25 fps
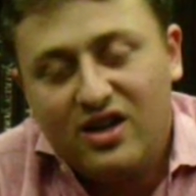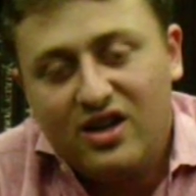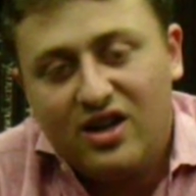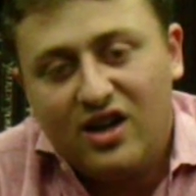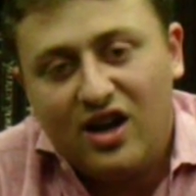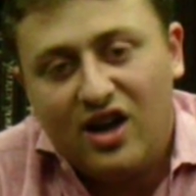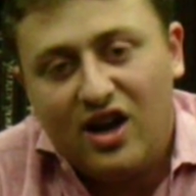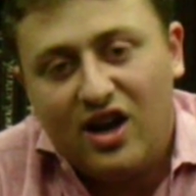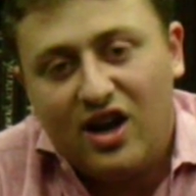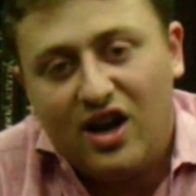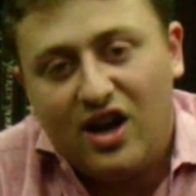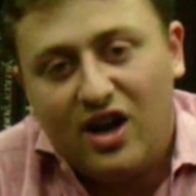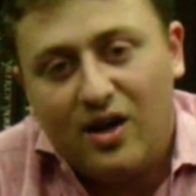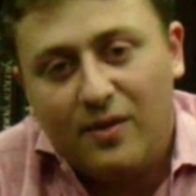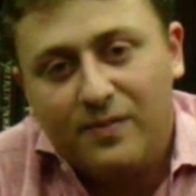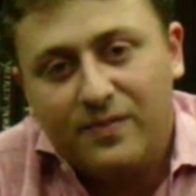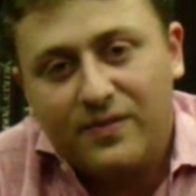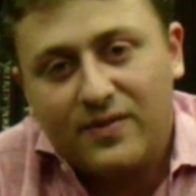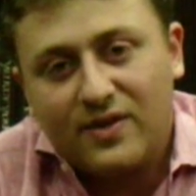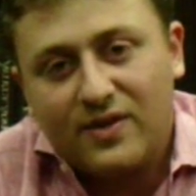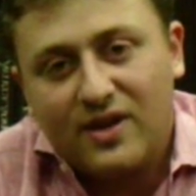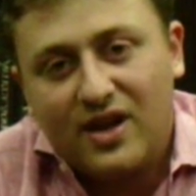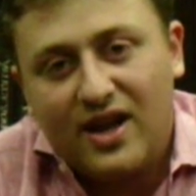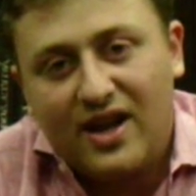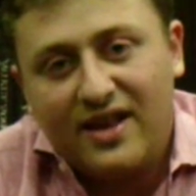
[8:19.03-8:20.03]

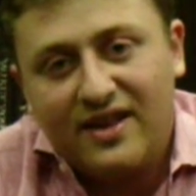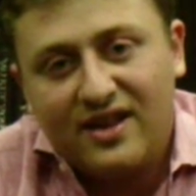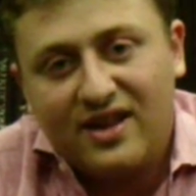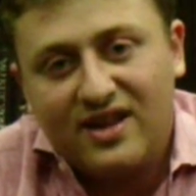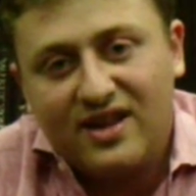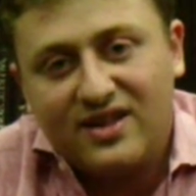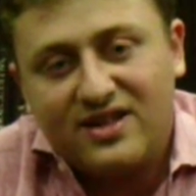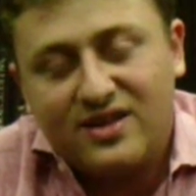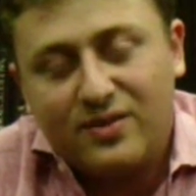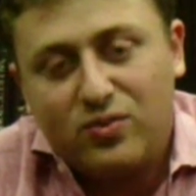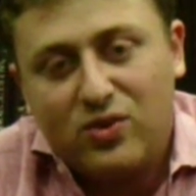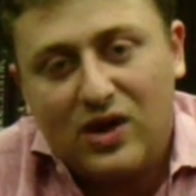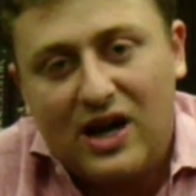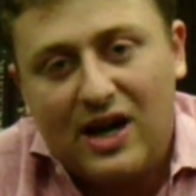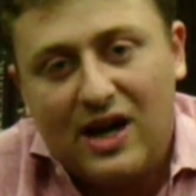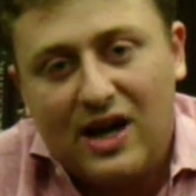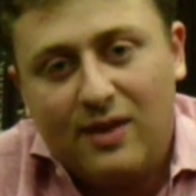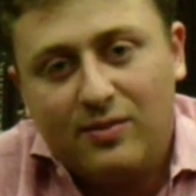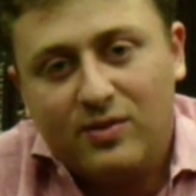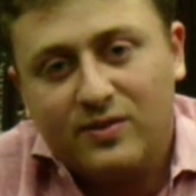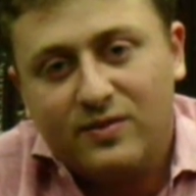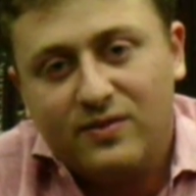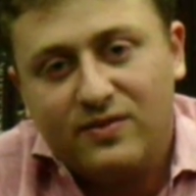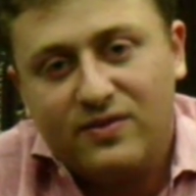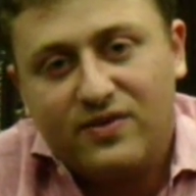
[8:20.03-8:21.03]
And I think it's a
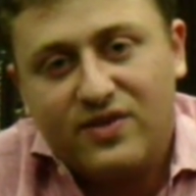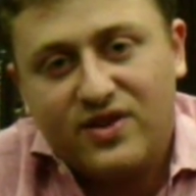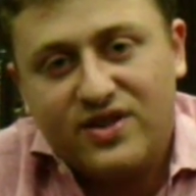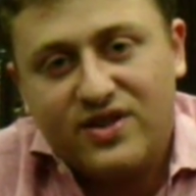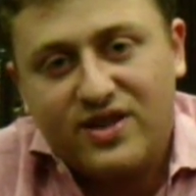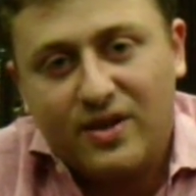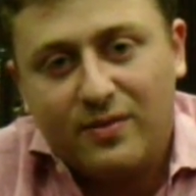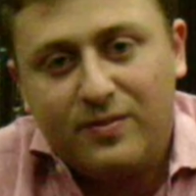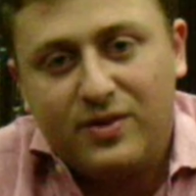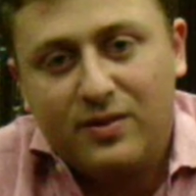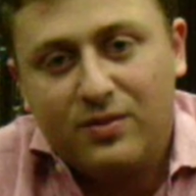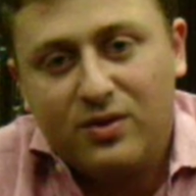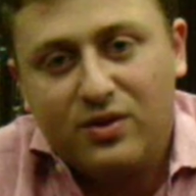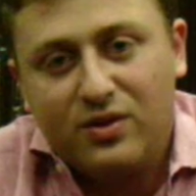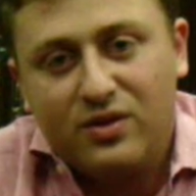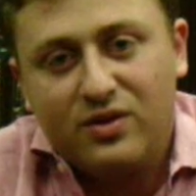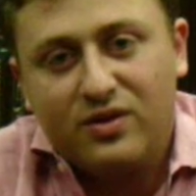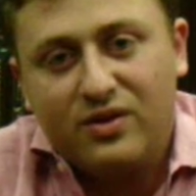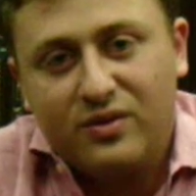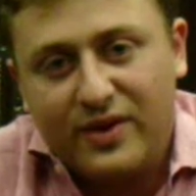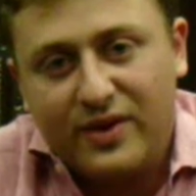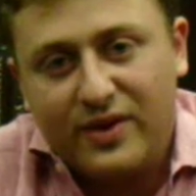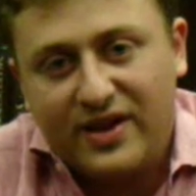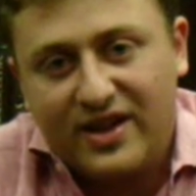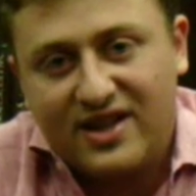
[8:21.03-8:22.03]
problem for some people
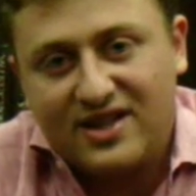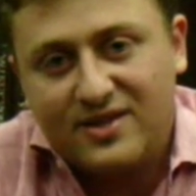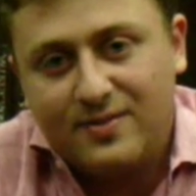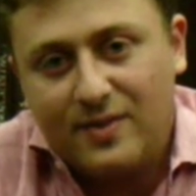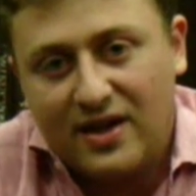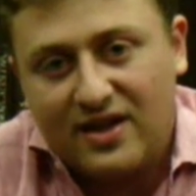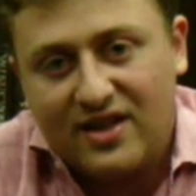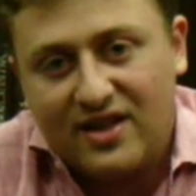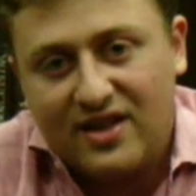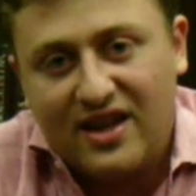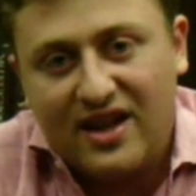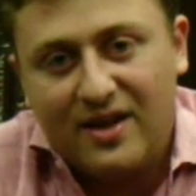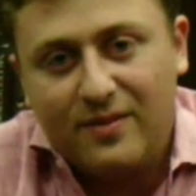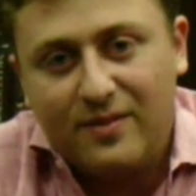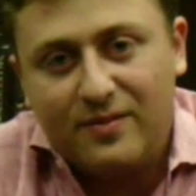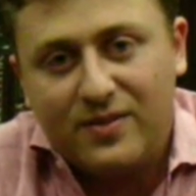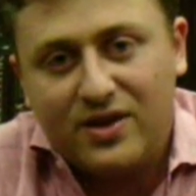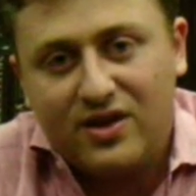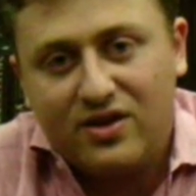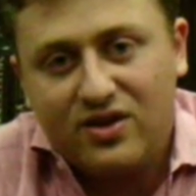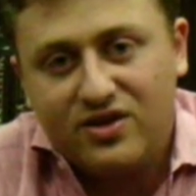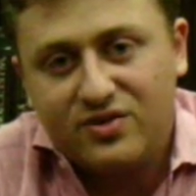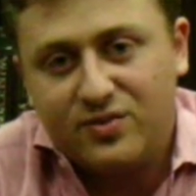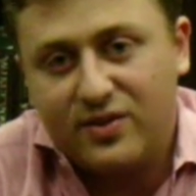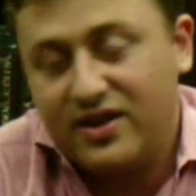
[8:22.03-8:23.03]
when they expect that,
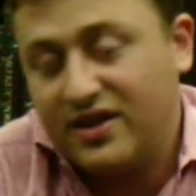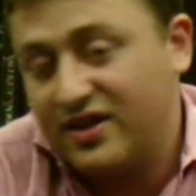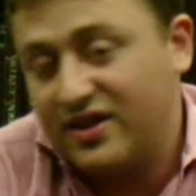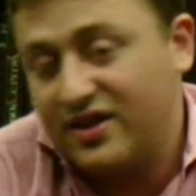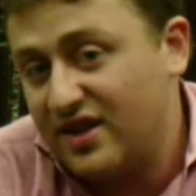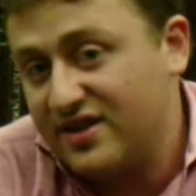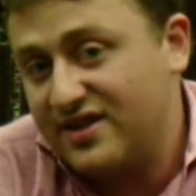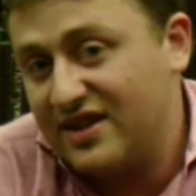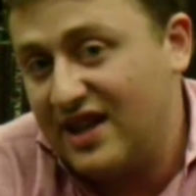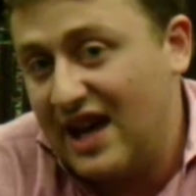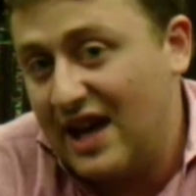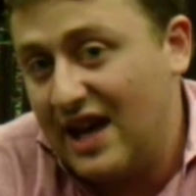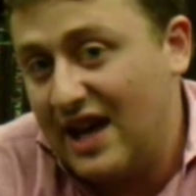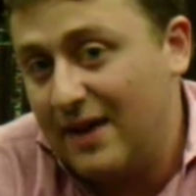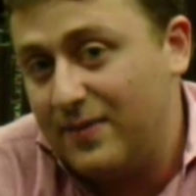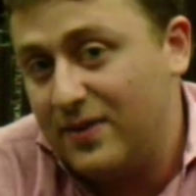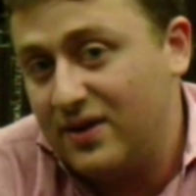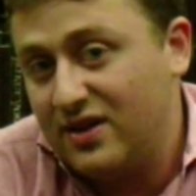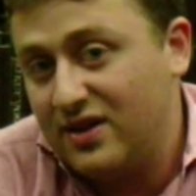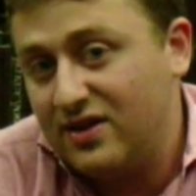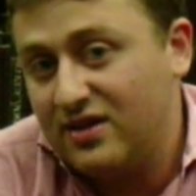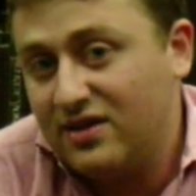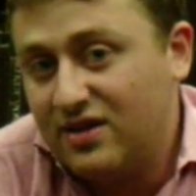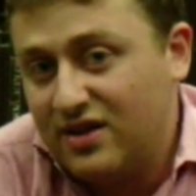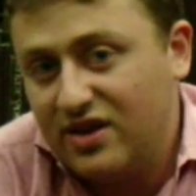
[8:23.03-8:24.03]
because when it doesn't
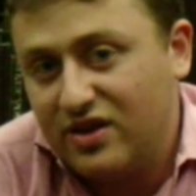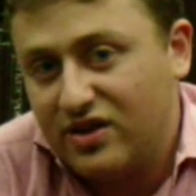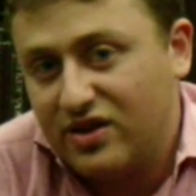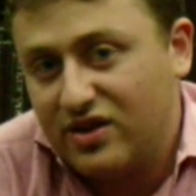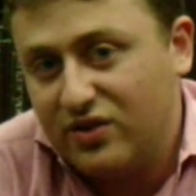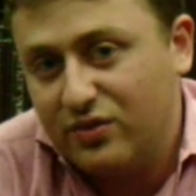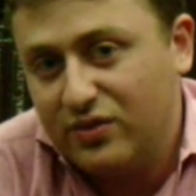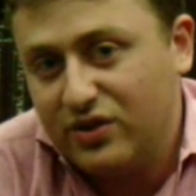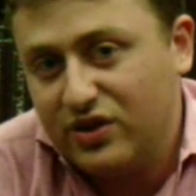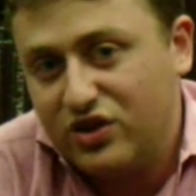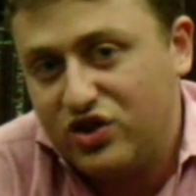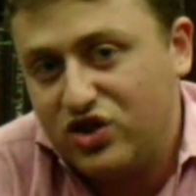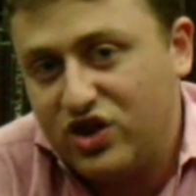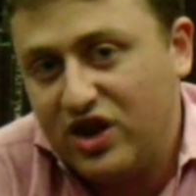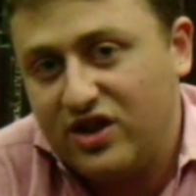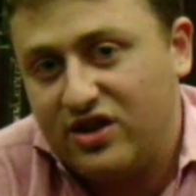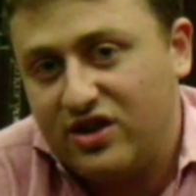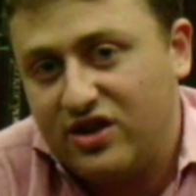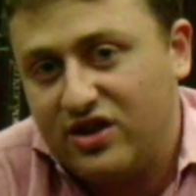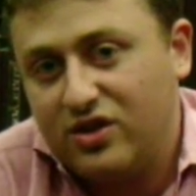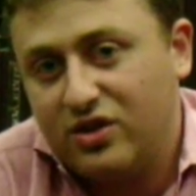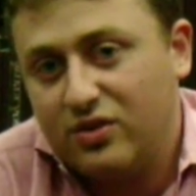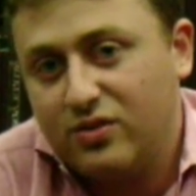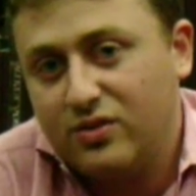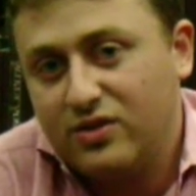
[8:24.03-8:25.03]
happen, it can really shake
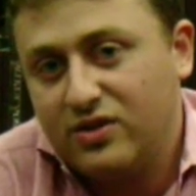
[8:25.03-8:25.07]
you.